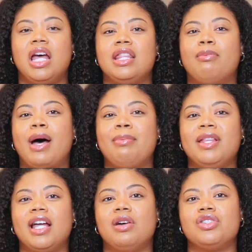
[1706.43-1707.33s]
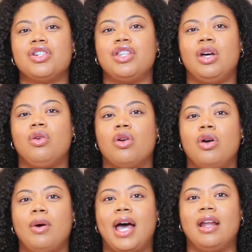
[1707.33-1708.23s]
The Boppy Lounger, they'll
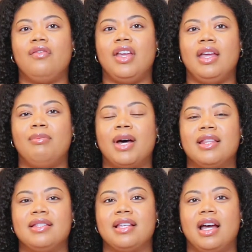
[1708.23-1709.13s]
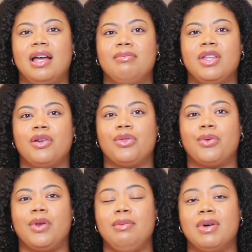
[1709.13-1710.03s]
grow out of it by the time they're
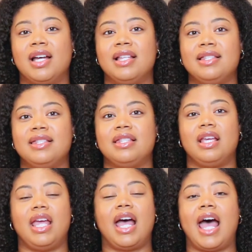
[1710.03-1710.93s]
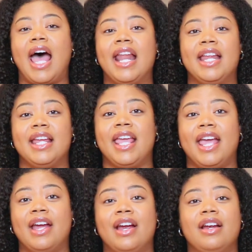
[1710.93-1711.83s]
3 months. I didn't
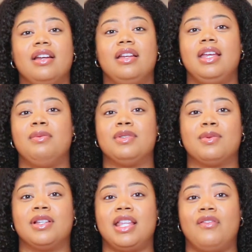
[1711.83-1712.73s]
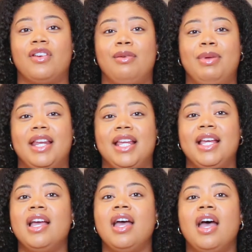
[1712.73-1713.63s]
care. It was worth every
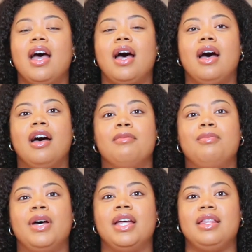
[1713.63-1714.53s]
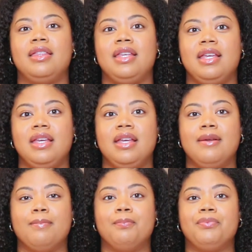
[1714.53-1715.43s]
penny. But
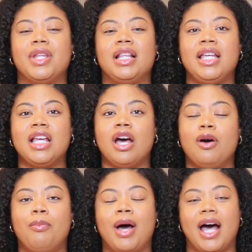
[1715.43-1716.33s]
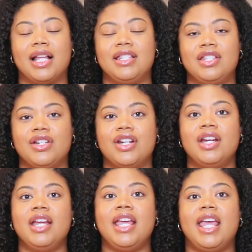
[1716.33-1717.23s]
the Lico
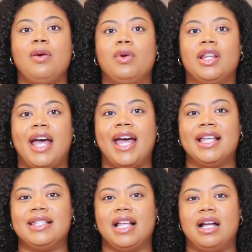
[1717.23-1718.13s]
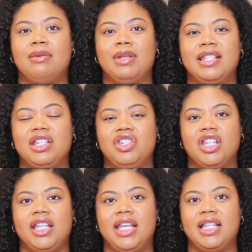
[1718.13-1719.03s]
Podster, it will last
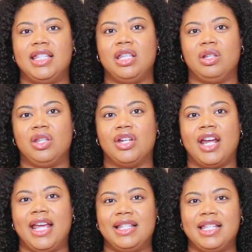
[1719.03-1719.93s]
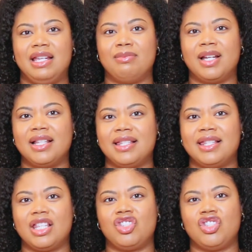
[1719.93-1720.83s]
essentially until they're 18
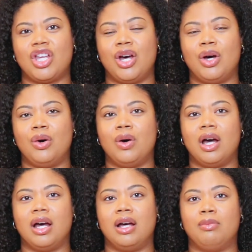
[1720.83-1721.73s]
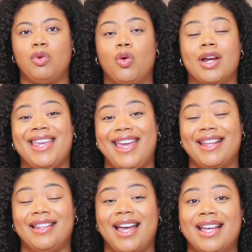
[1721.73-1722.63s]
months. So, or
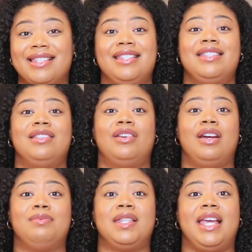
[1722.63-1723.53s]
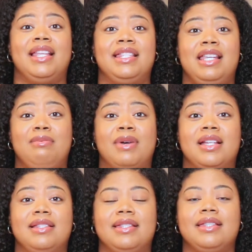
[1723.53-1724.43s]
can last until they're up to 18
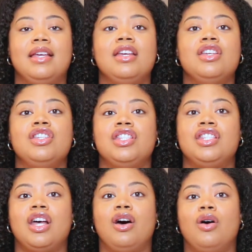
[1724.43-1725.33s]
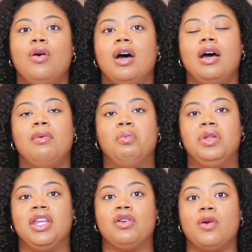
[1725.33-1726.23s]
months. So
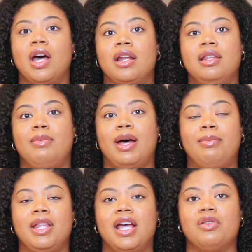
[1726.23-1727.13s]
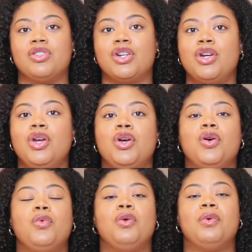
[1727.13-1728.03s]
when they grew out of the Boppy Lounger,
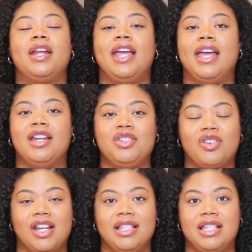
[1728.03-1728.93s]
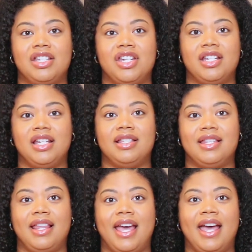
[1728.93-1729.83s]
we went ahead and transitioned
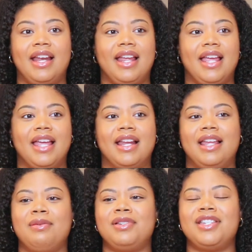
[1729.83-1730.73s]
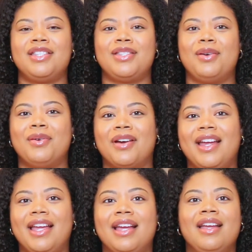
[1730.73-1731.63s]
into that, and it was just so
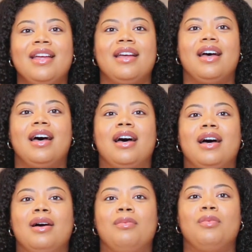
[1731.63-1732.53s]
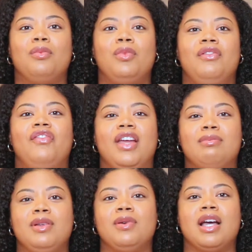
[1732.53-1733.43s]
great. When
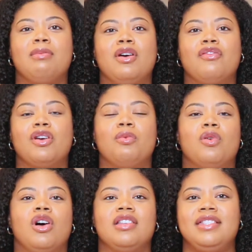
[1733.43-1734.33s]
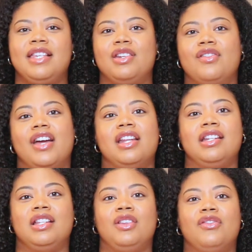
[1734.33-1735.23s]
family would come over and we're all sitting around
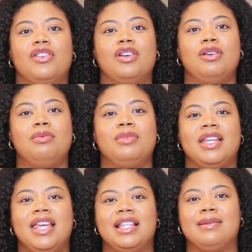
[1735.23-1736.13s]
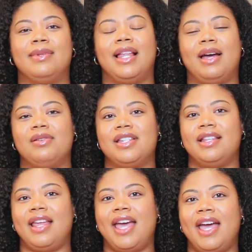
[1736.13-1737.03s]
in the living room, the kids will lounge
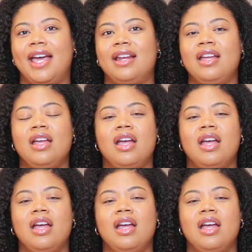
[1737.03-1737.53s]
in that.